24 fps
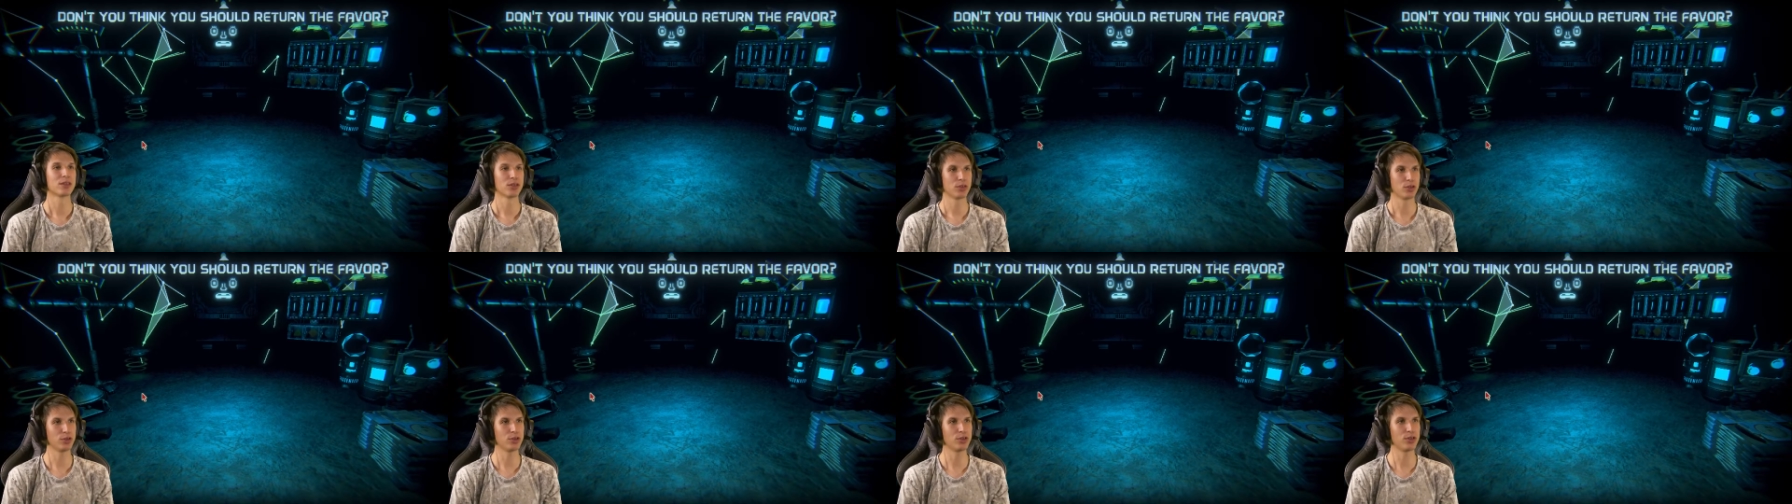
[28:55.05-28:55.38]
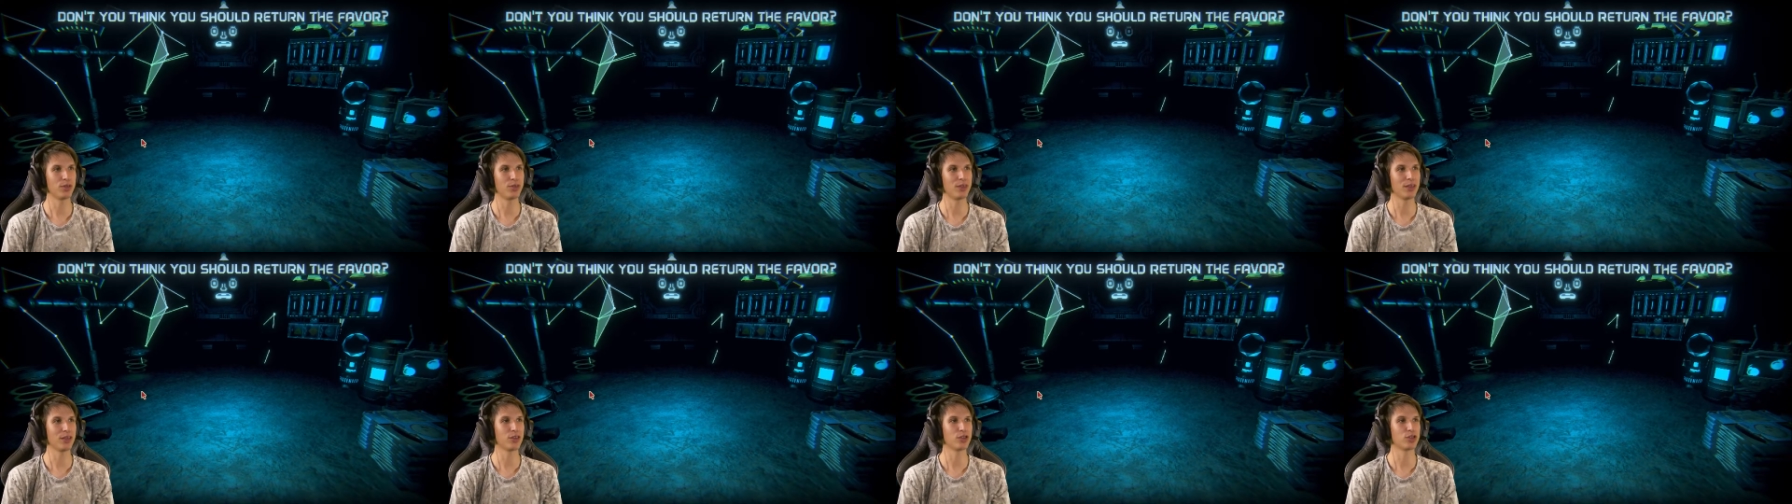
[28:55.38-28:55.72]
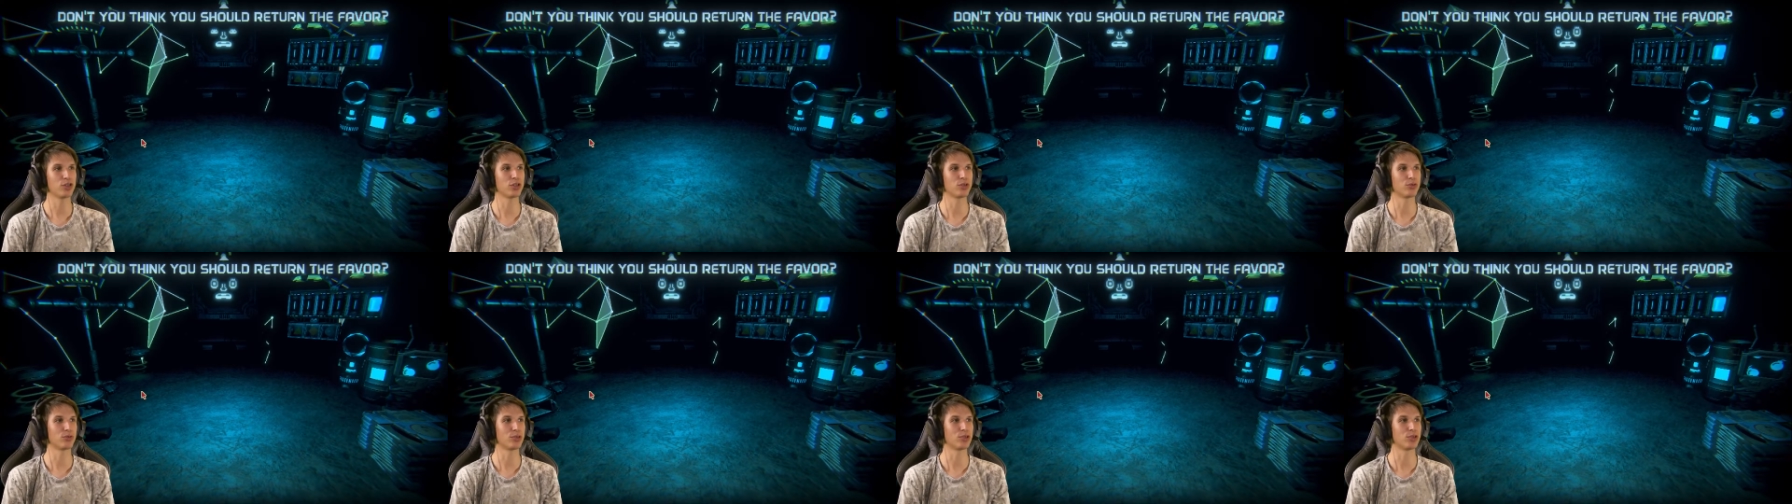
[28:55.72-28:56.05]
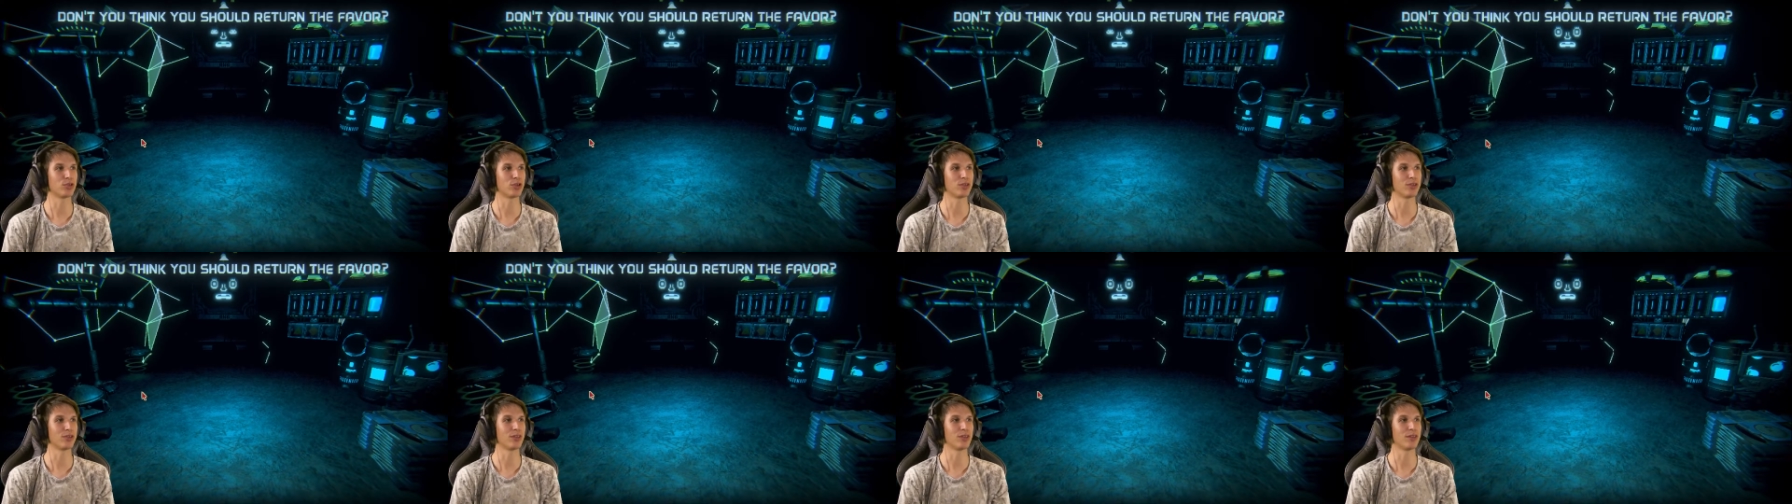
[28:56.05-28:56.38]
Don't you think you should
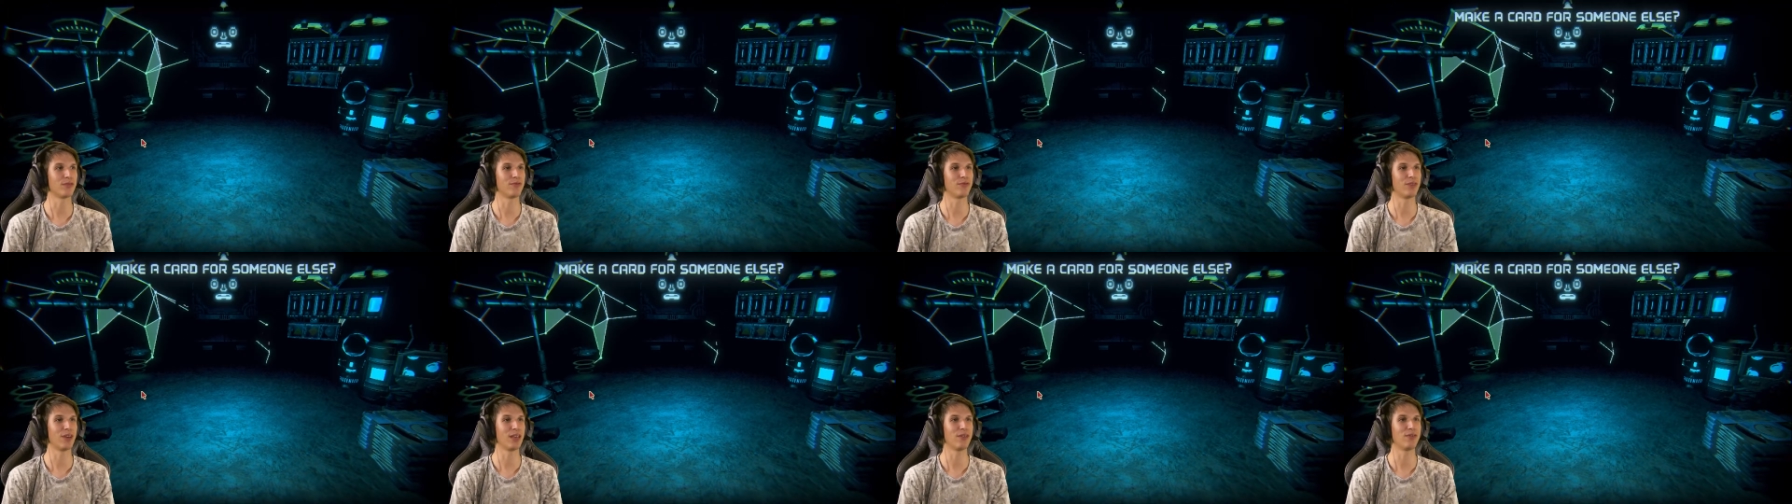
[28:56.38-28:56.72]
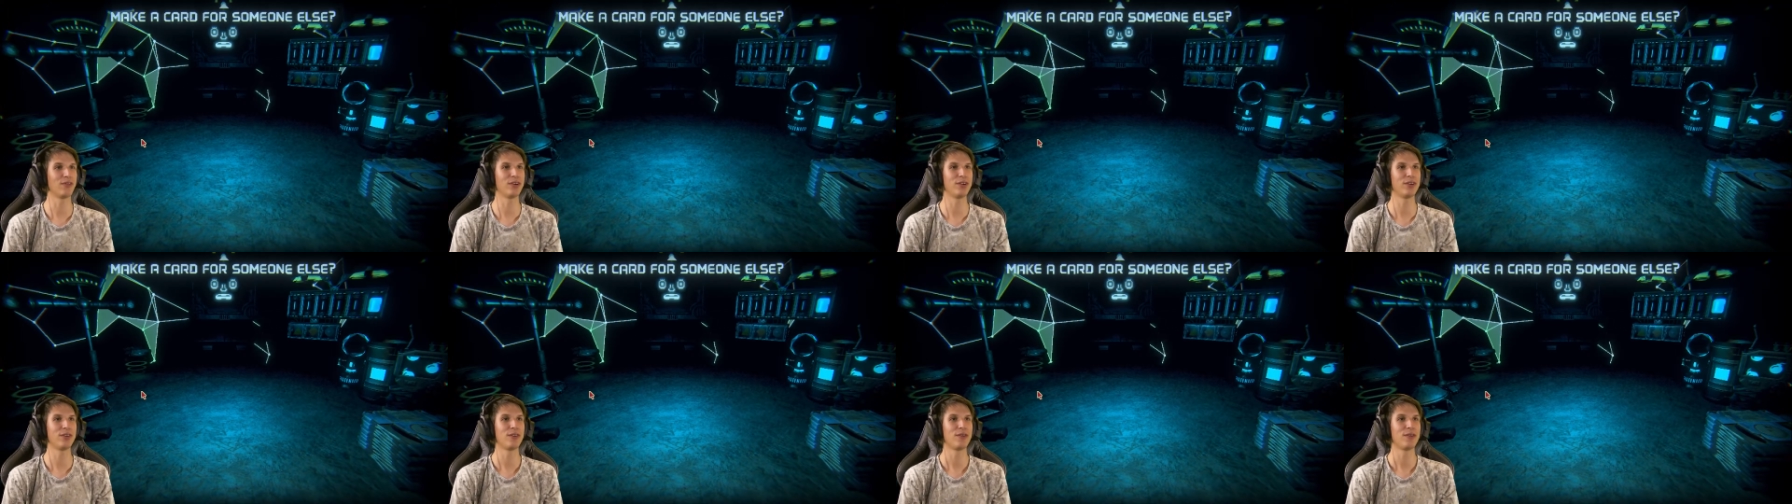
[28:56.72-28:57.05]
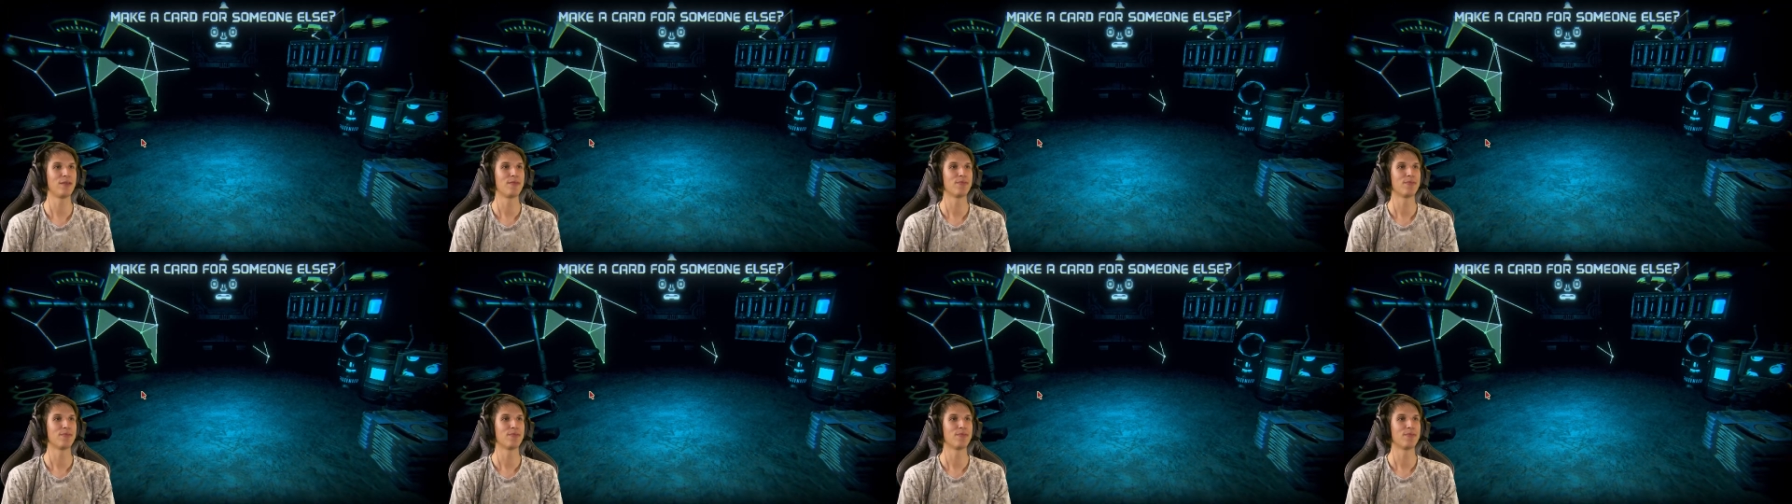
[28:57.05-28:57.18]
return that favor?